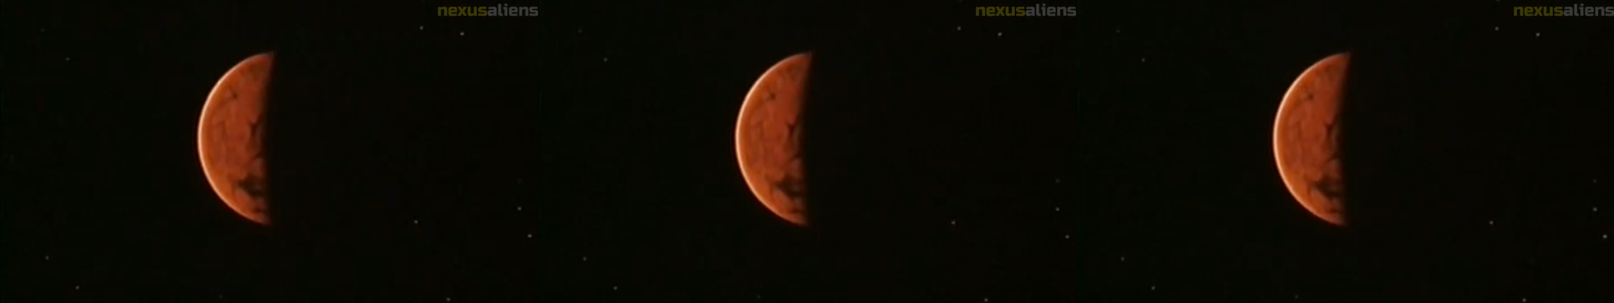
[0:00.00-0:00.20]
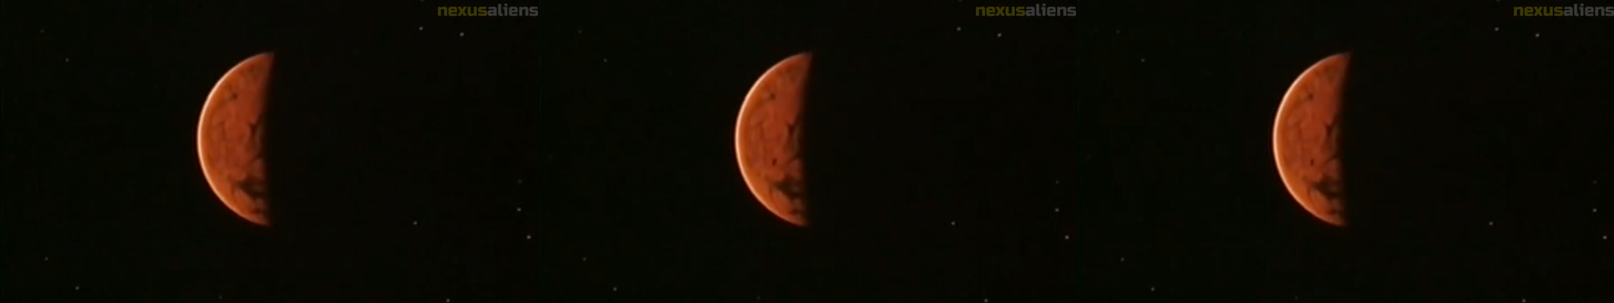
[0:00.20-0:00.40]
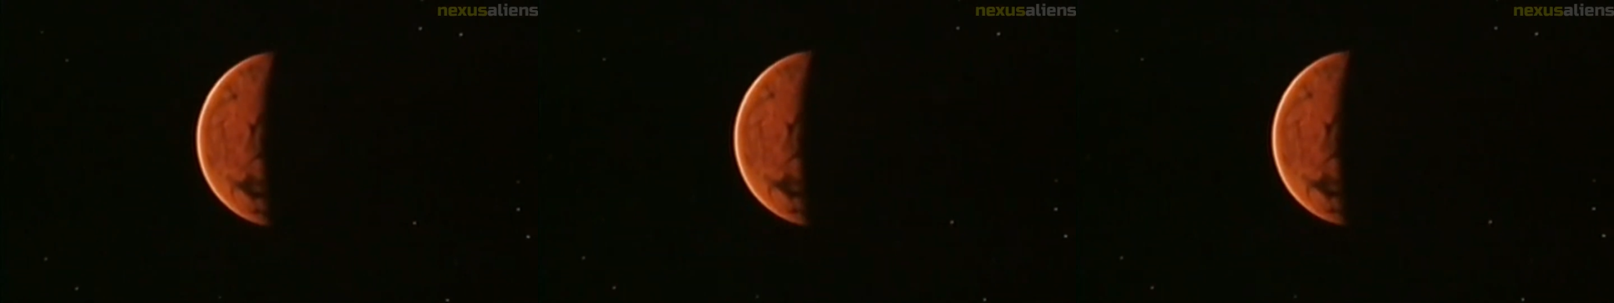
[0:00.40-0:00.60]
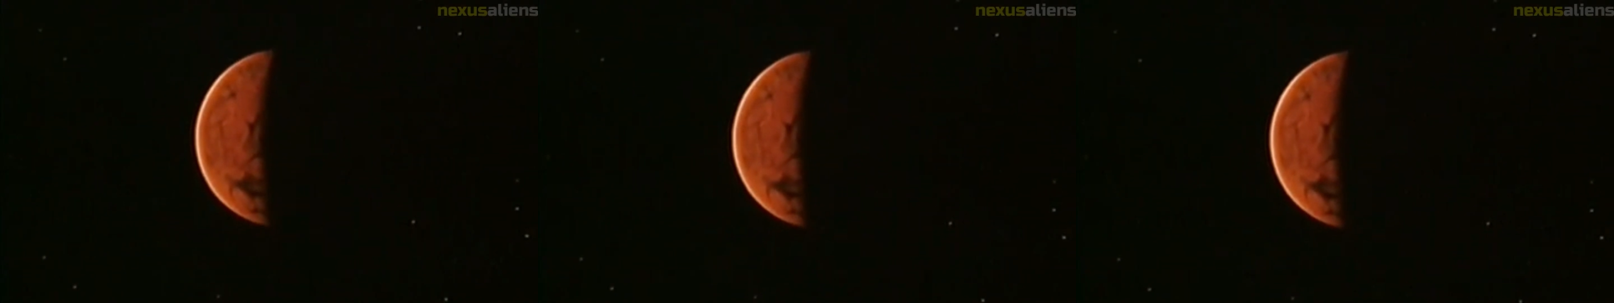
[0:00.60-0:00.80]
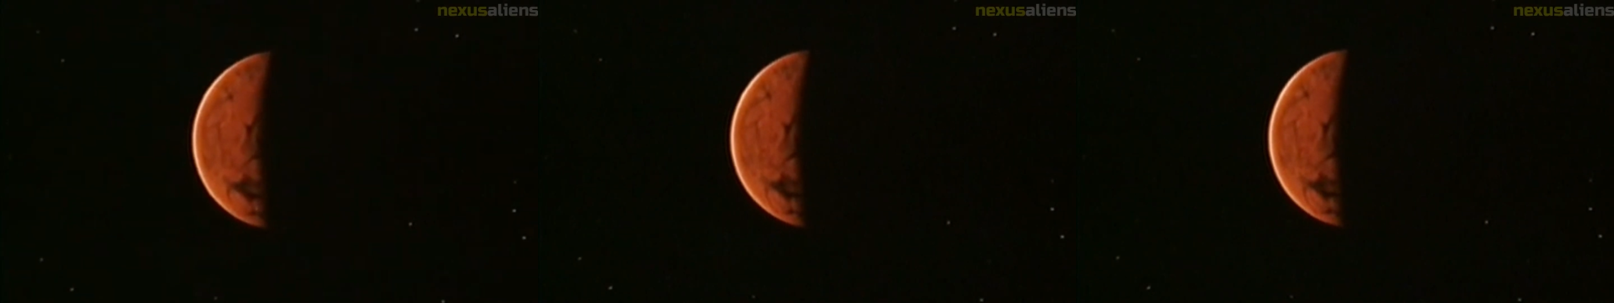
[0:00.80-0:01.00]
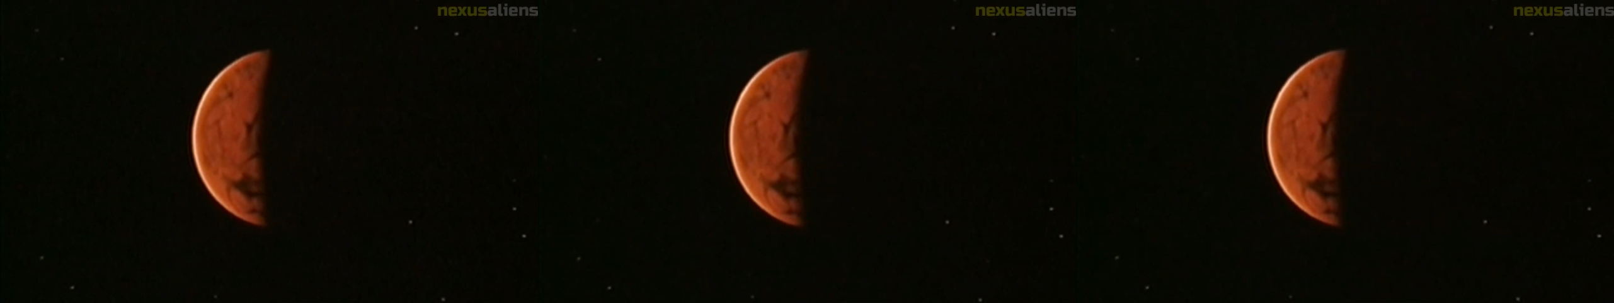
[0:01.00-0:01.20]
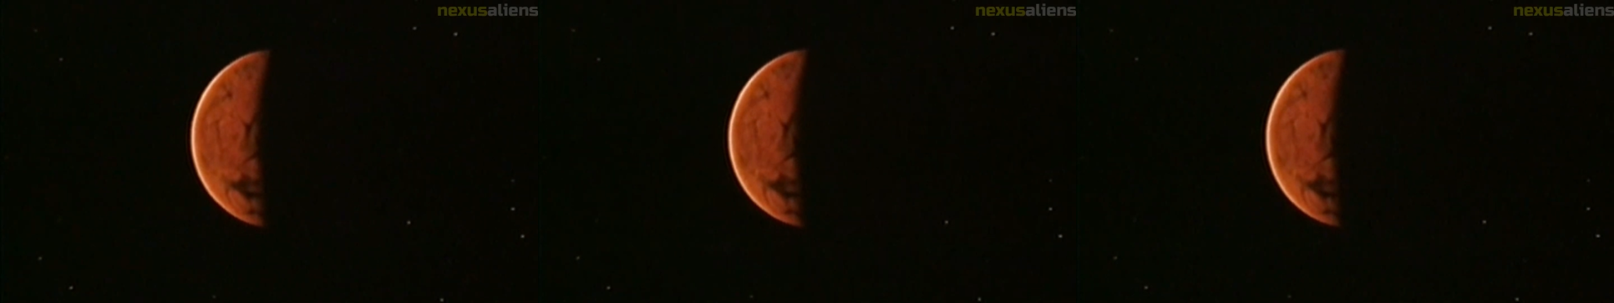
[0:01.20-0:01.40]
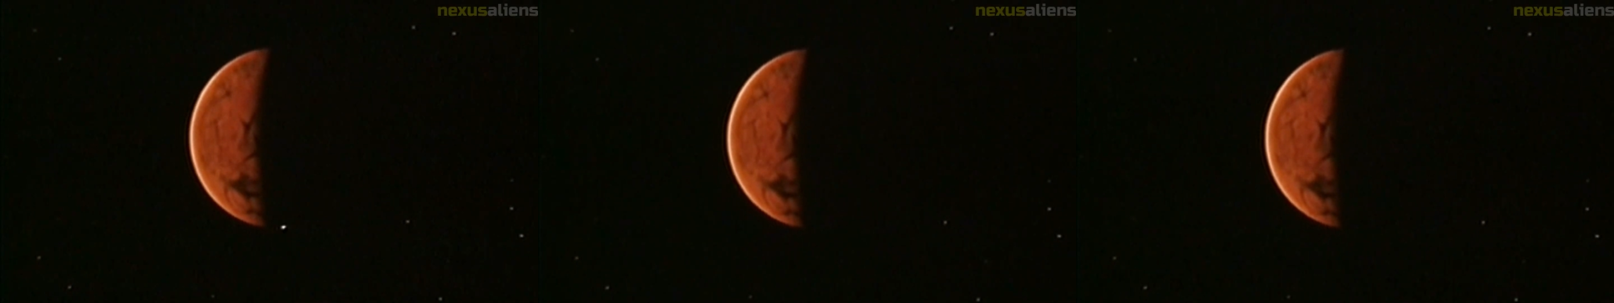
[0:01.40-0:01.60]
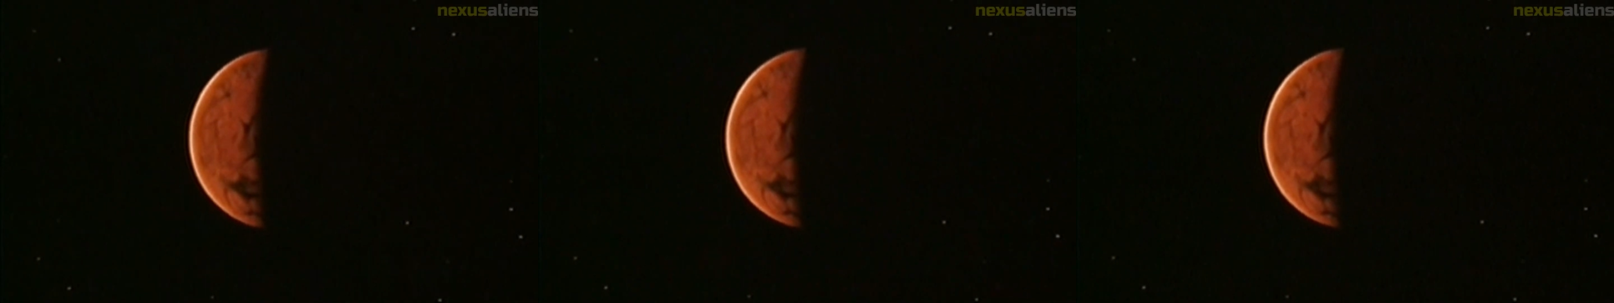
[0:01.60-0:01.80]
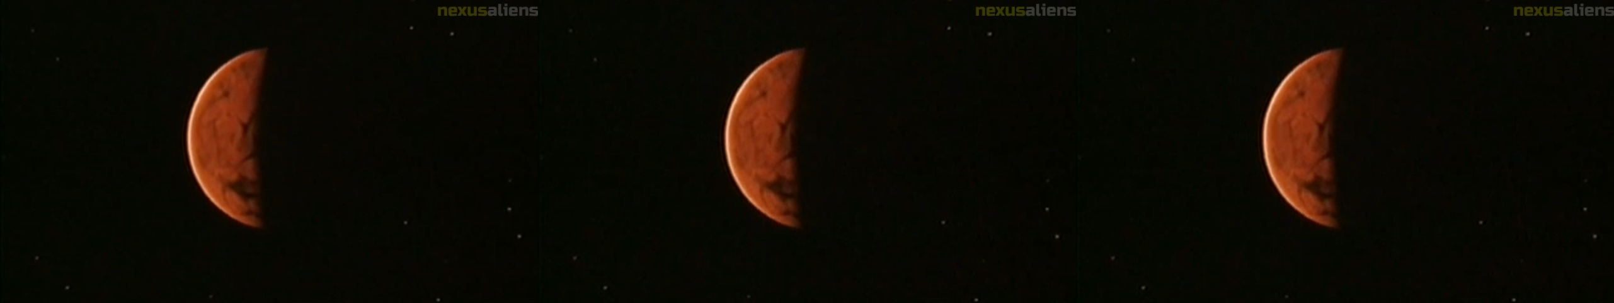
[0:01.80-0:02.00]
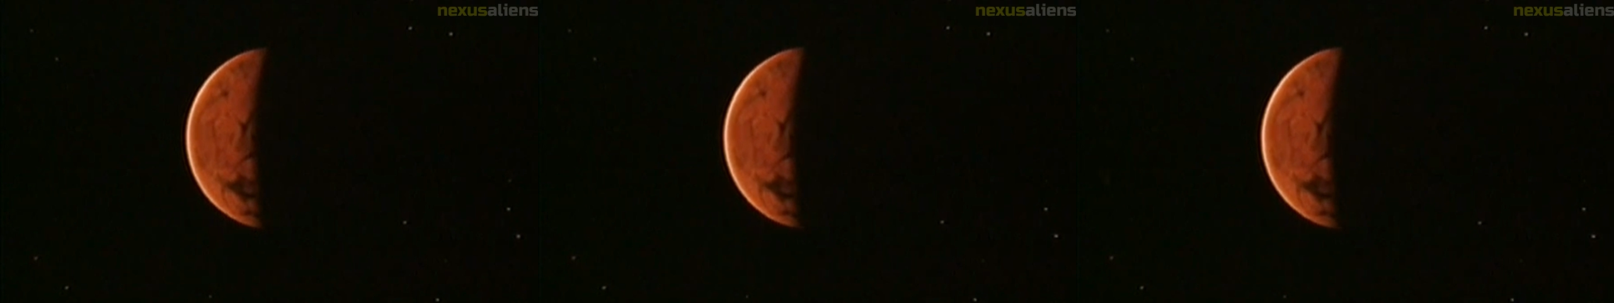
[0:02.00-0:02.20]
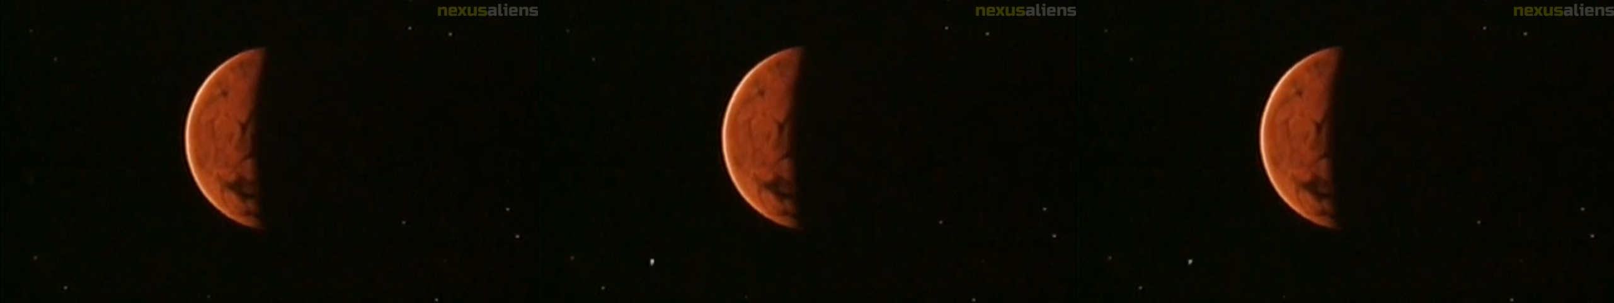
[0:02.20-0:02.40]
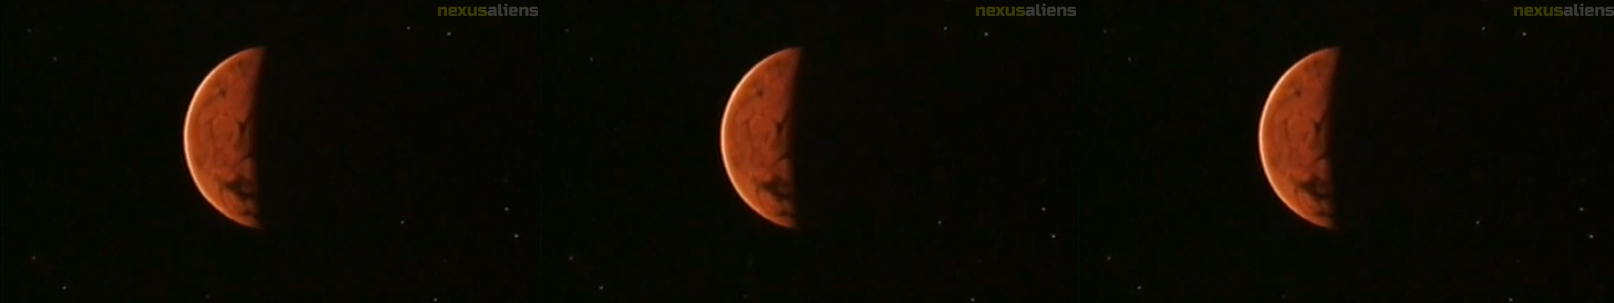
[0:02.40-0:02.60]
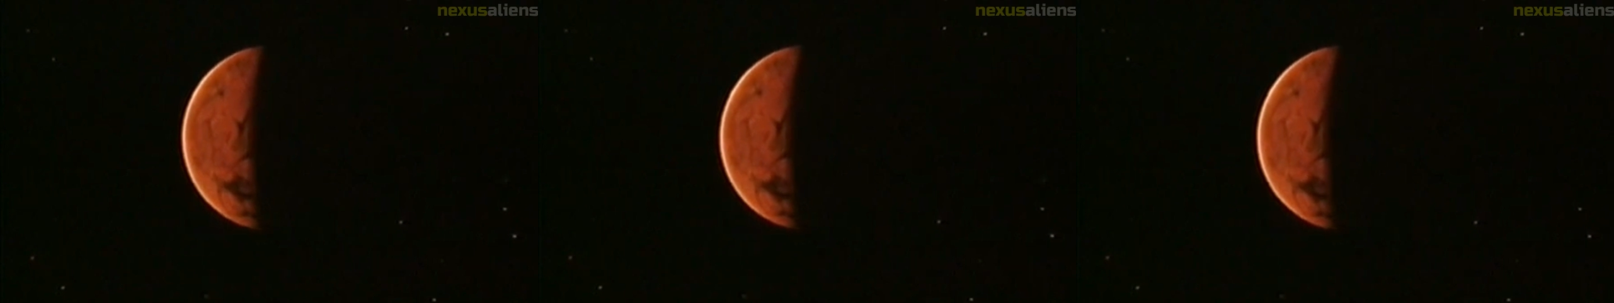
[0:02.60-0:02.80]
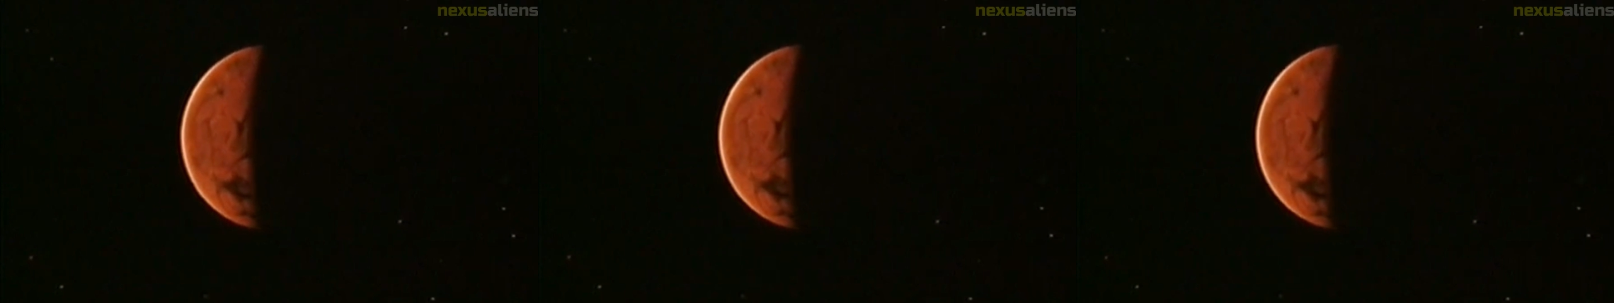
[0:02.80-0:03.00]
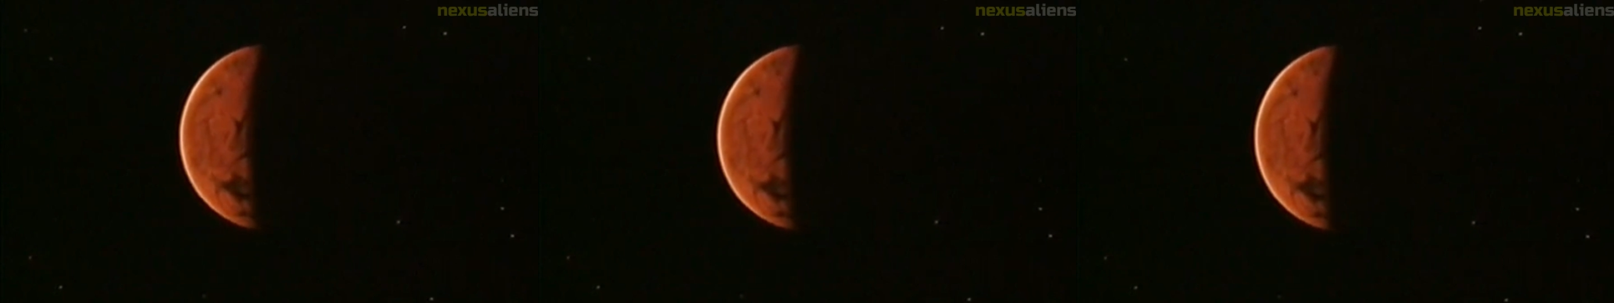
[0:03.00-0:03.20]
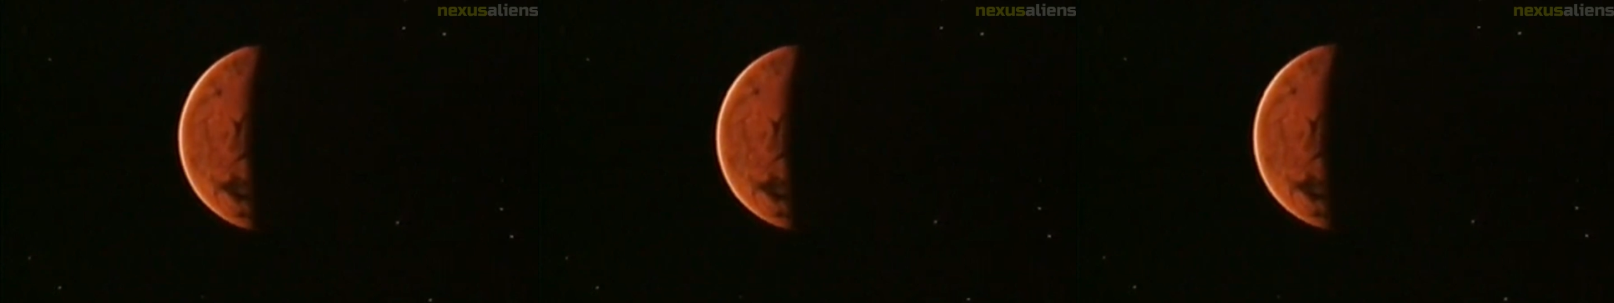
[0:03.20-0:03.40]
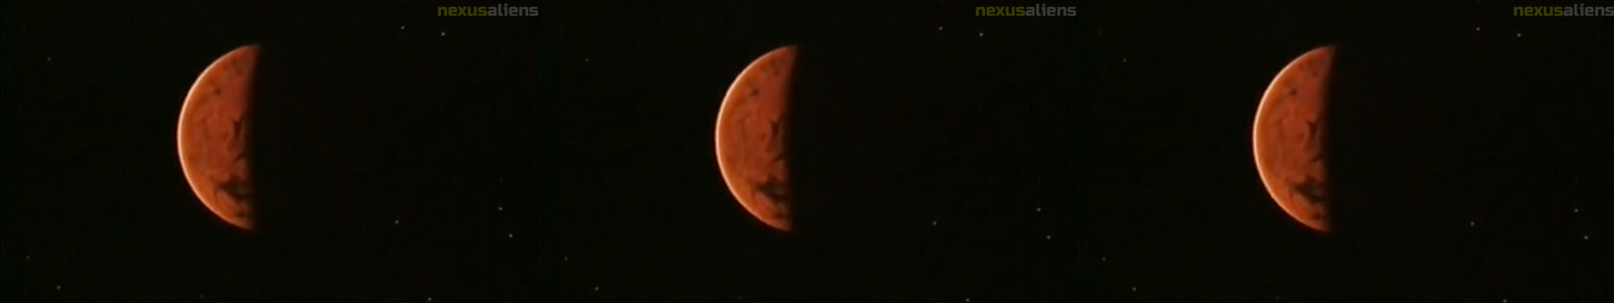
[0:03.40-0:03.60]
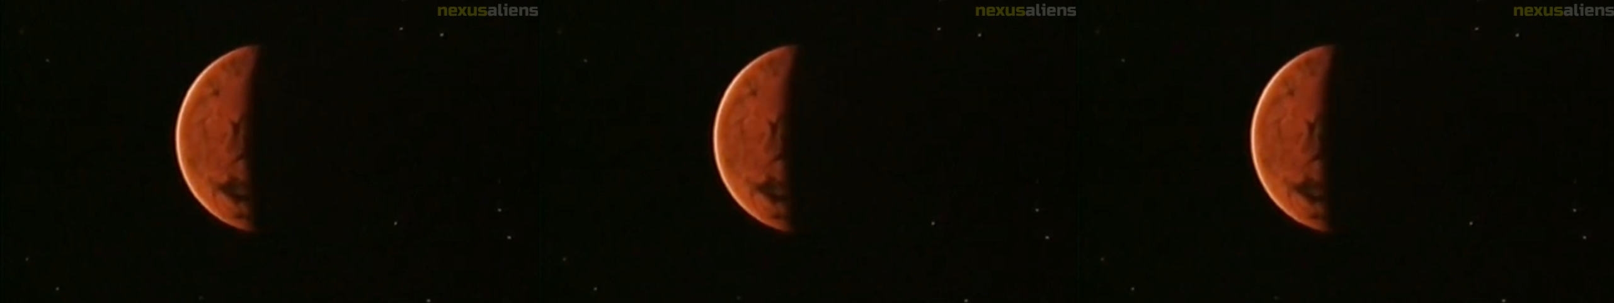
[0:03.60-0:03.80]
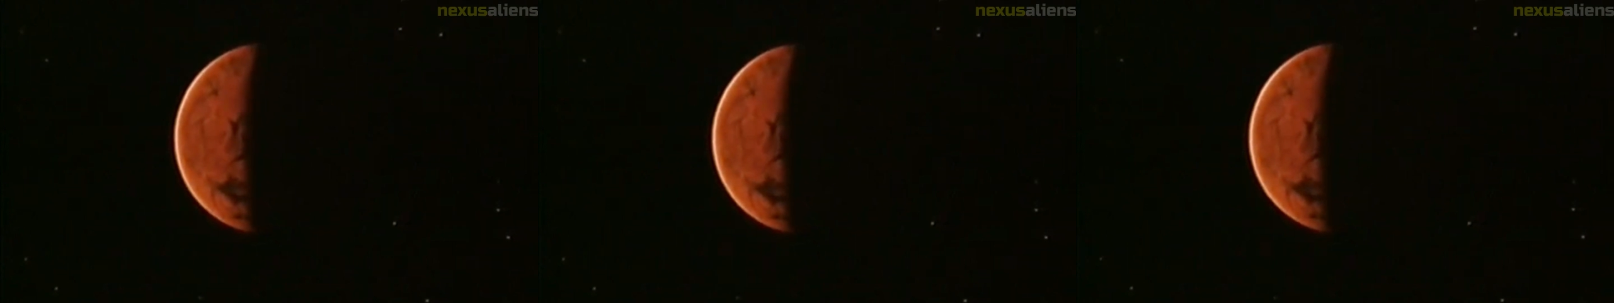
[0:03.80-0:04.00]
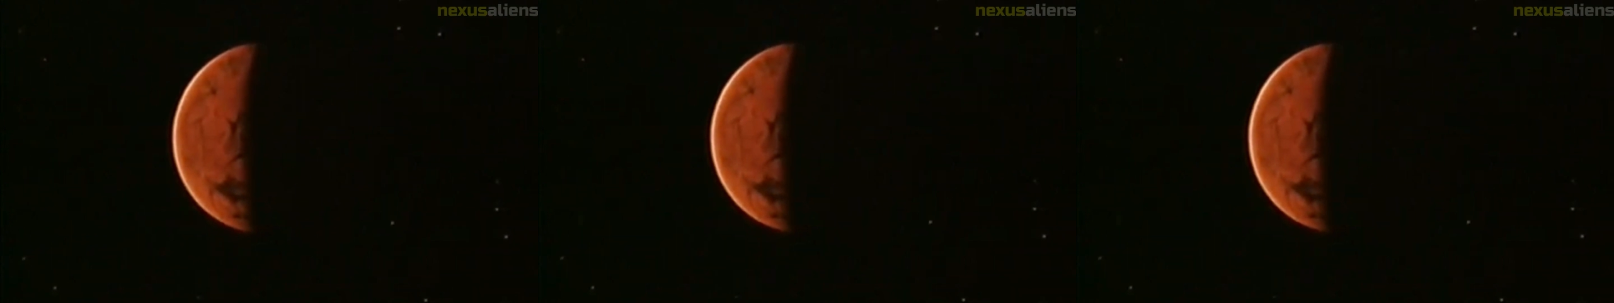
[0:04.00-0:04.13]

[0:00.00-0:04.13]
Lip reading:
No face is visible, so there are no lips to read.